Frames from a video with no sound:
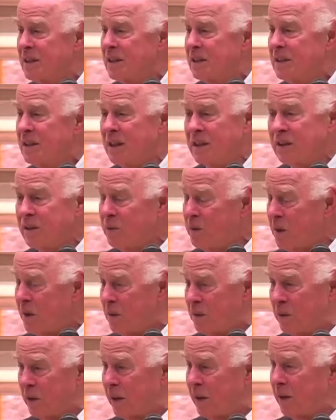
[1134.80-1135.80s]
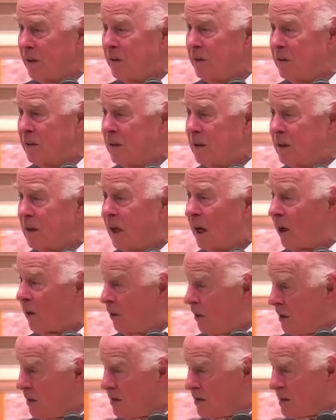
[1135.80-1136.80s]
Not the way it was. How
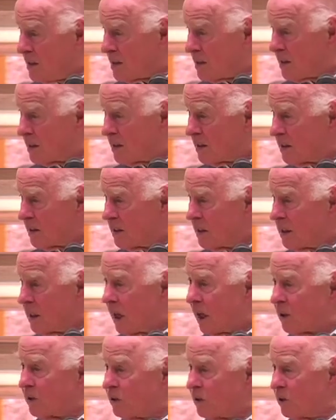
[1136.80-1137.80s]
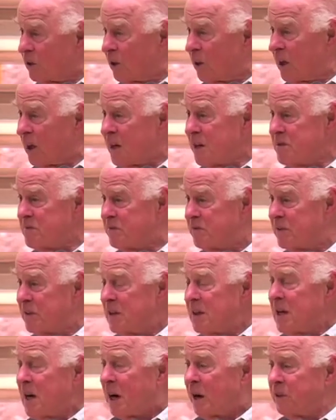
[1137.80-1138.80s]
is it? How's your life?
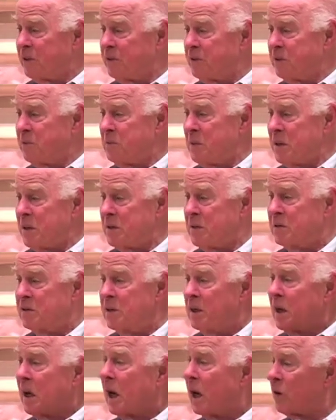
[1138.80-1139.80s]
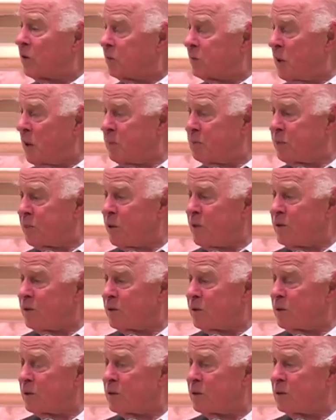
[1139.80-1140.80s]
How's your marriage? How's my
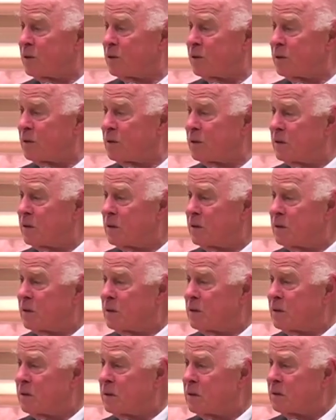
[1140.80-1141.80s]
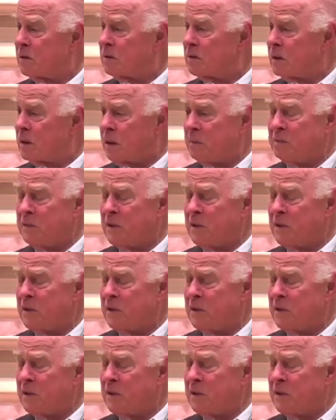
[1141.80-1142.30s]
priesthood? I'm